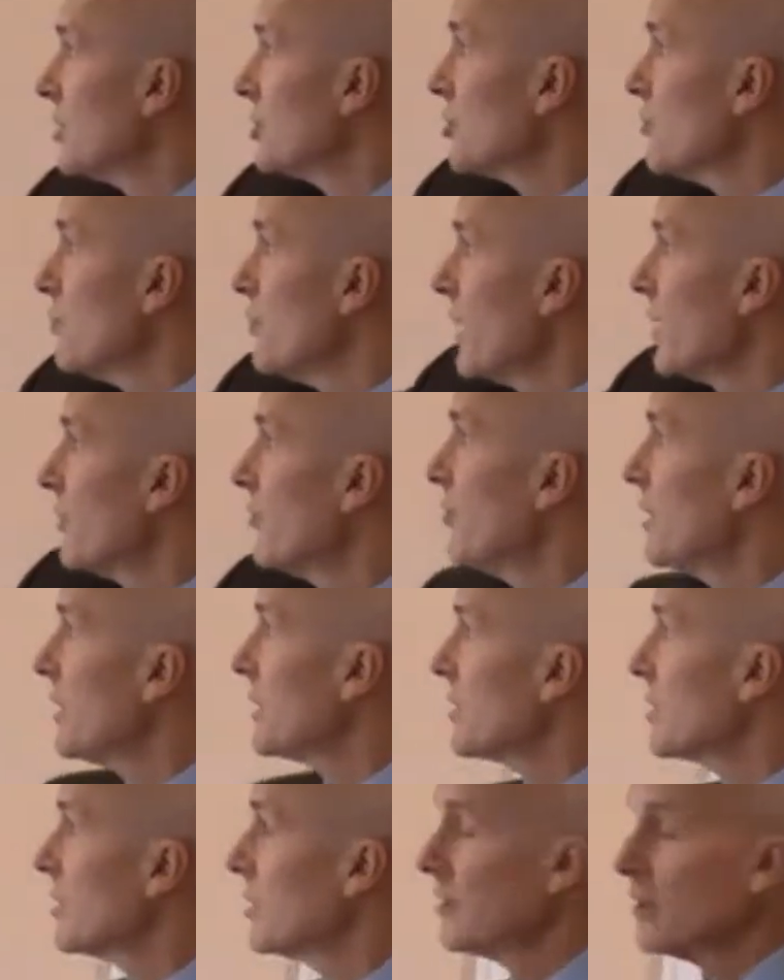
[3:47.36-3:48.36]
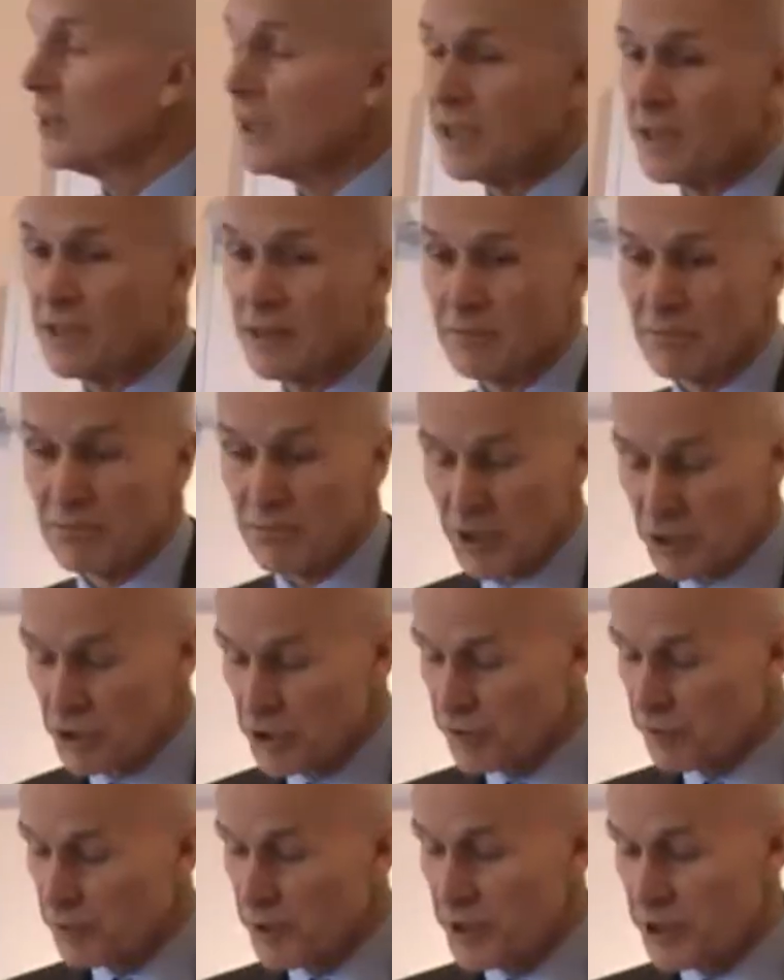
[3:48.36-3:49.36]
Some benefits, in
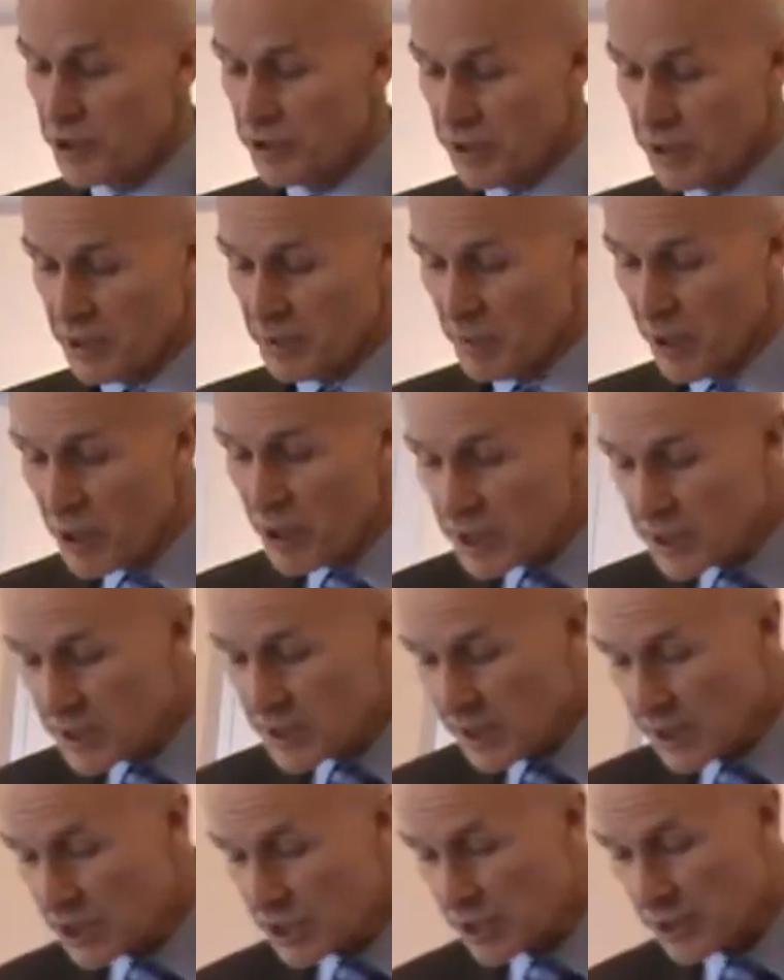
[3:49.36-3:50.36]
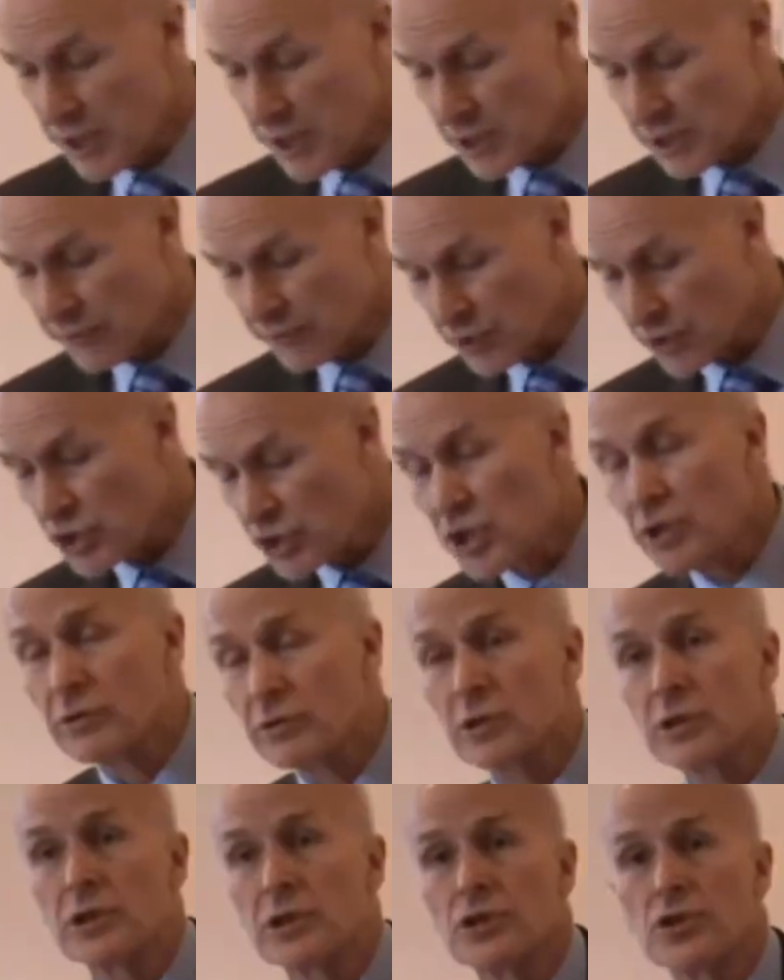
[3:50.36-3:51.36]
most of which are in the marketing side. You've got
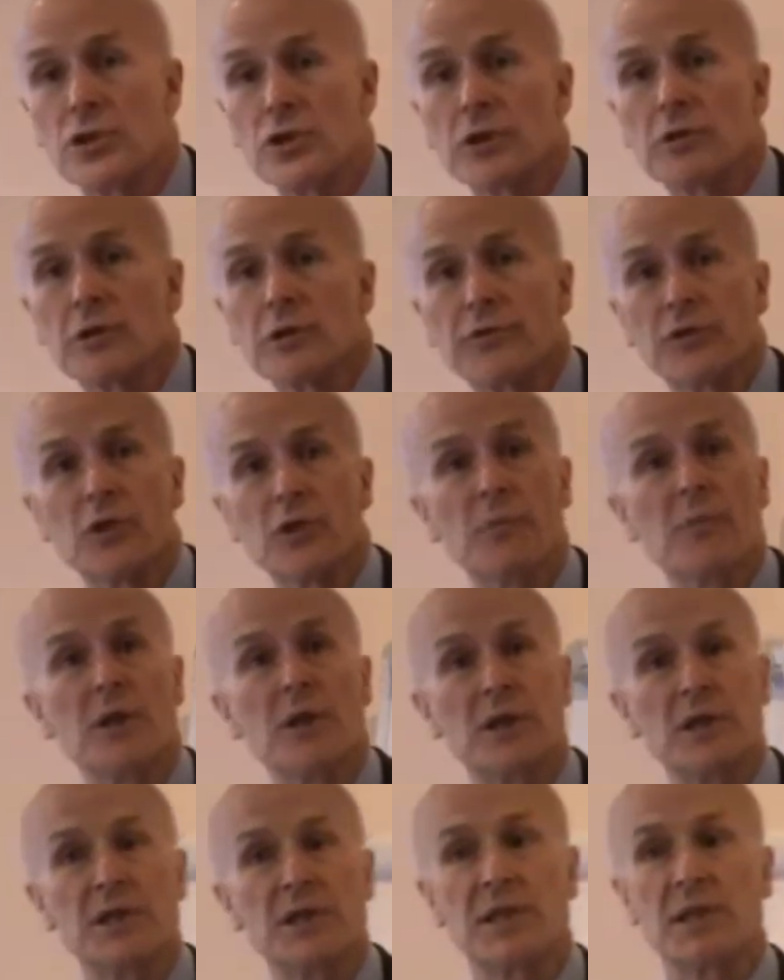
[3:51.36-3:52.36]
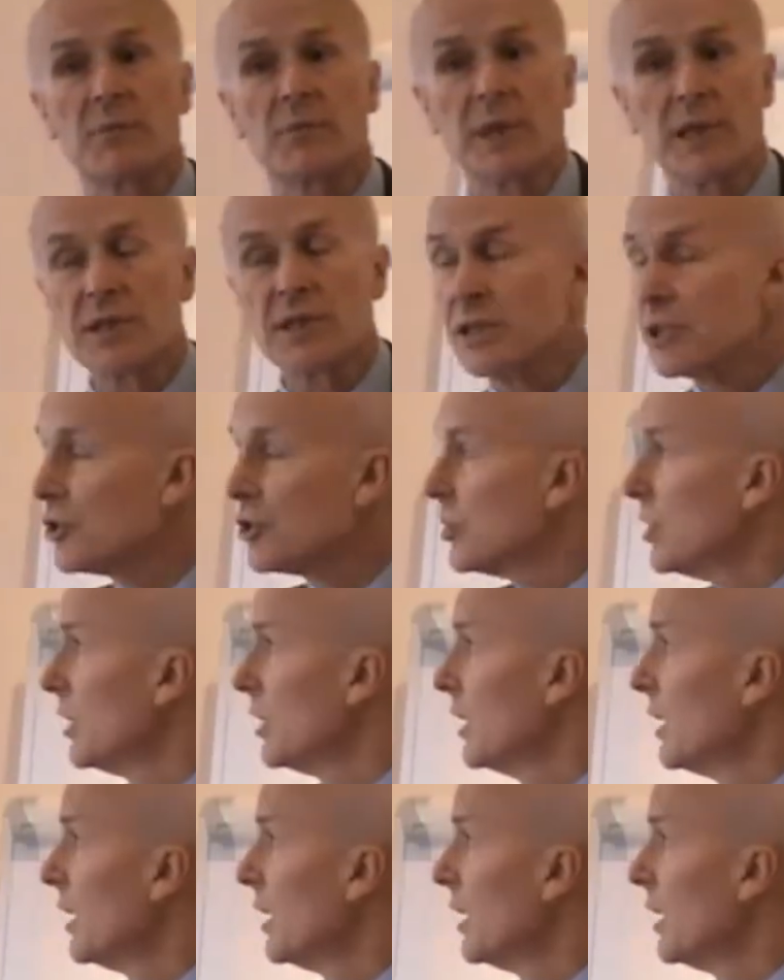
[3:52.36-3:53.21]
total control of your marketing message.